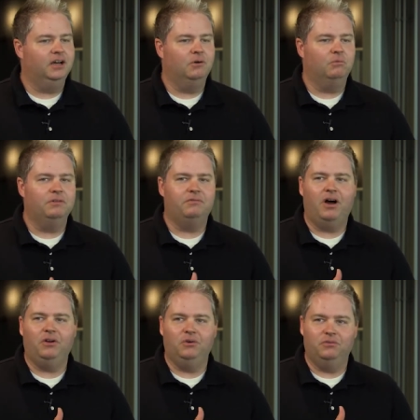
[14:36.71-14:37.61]
We
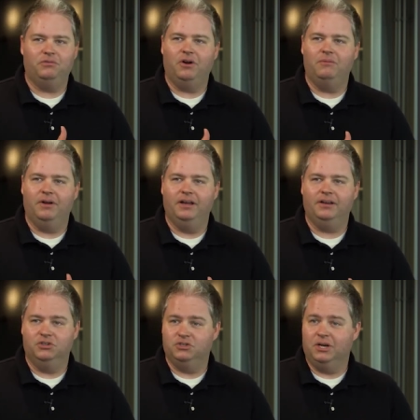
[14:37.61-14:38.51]
followed from a
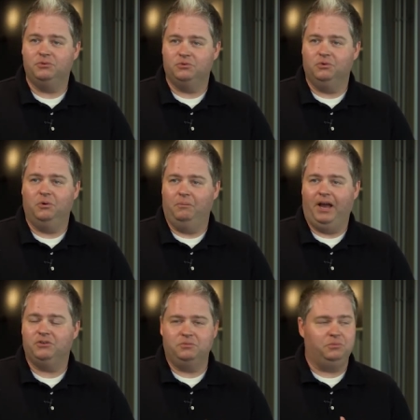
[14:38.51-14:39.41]
conceptual
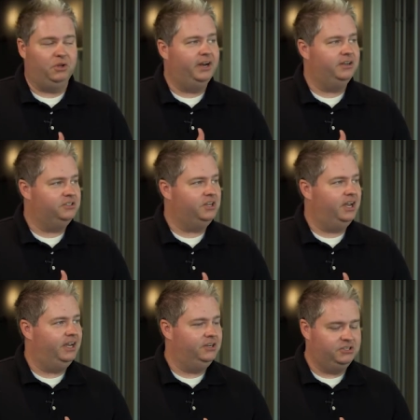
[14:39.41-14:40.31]
master planning
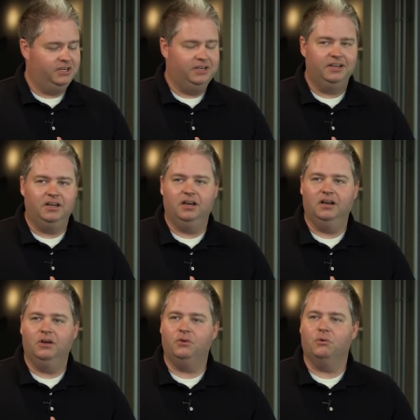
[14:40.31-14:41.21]
stage
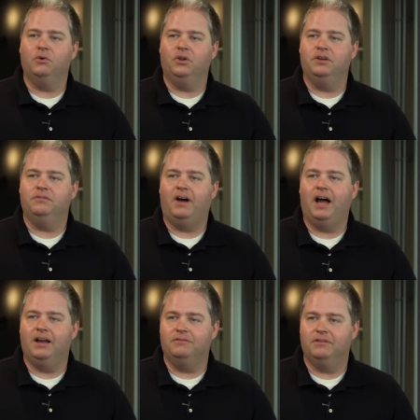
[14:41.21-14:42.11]
through really
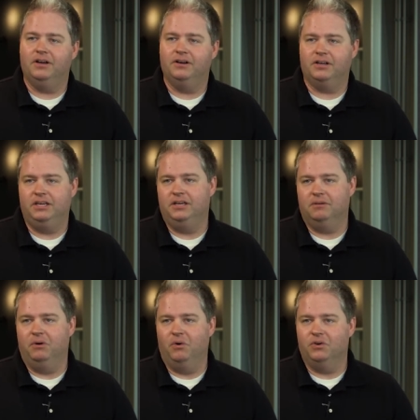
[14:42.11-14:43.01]
5 key
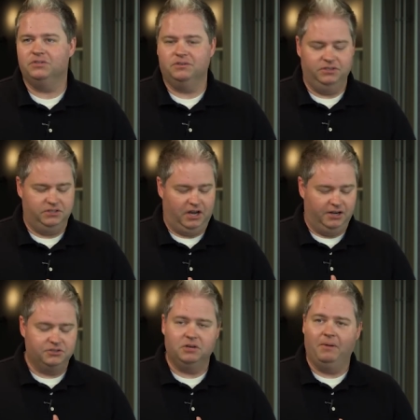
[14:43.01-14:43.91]
components of
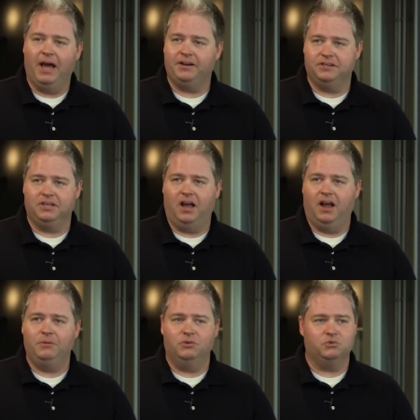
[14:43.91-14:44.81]
design. Schematic
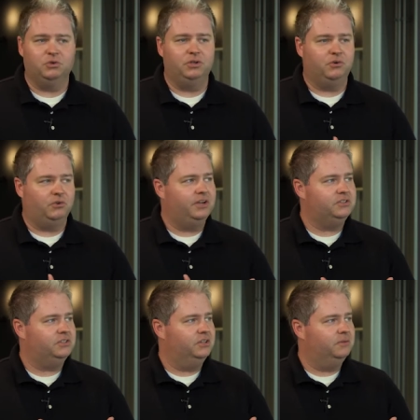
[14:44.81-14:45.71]
design, which really
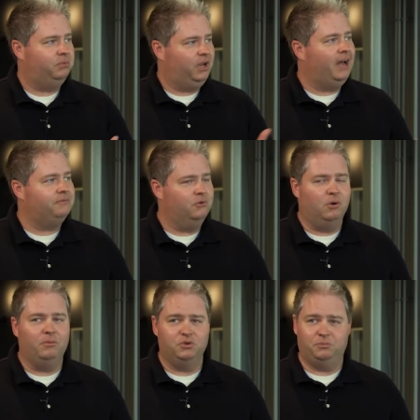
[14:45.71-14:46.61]
creates the
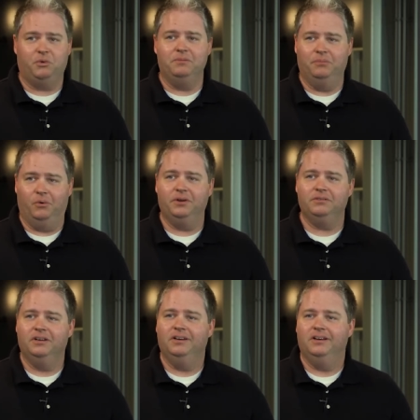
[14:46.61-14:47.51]
platform or spring point
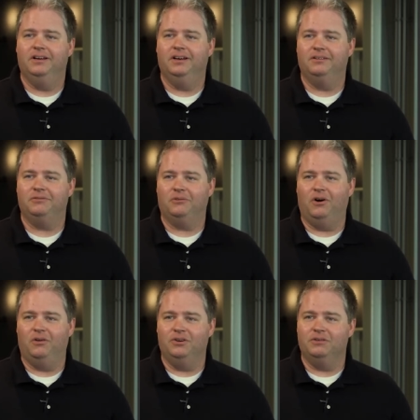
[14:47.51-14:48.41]
for
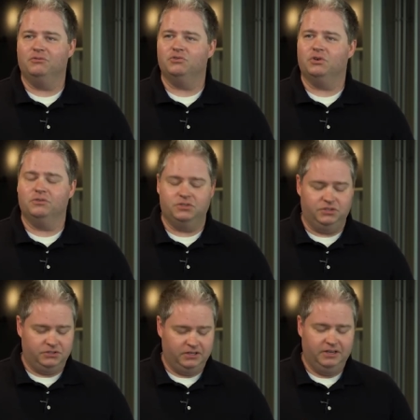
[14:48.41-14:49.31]
all the different
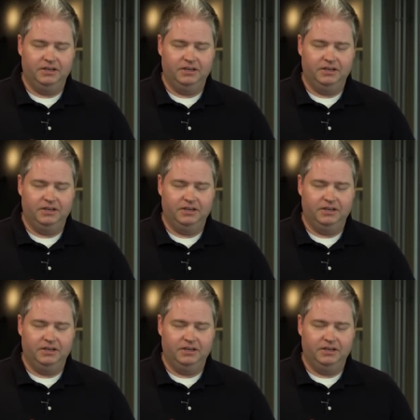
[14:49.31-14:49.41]
services.